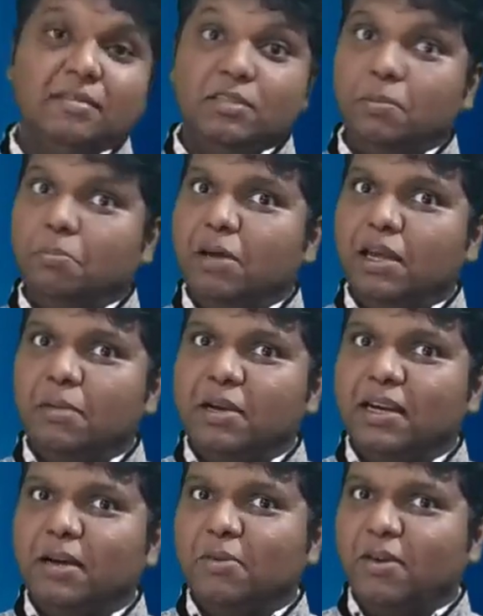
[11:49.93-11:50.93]
It's a very
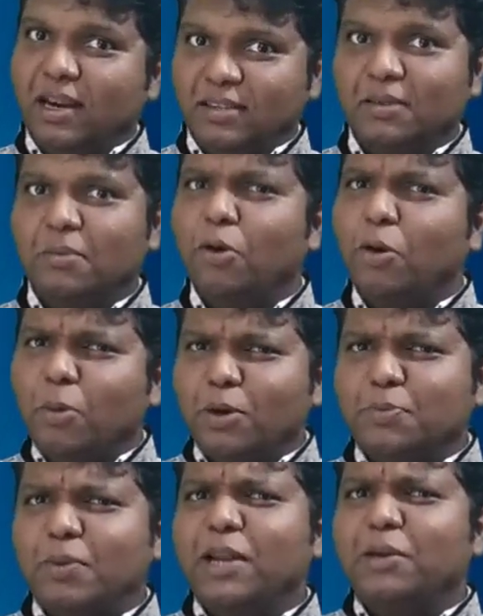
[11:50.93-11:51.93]
big number, right?
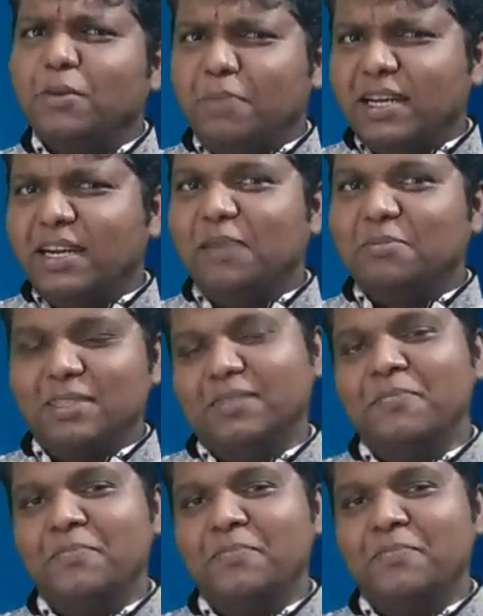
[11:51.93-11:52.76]
Almost pretty good big number.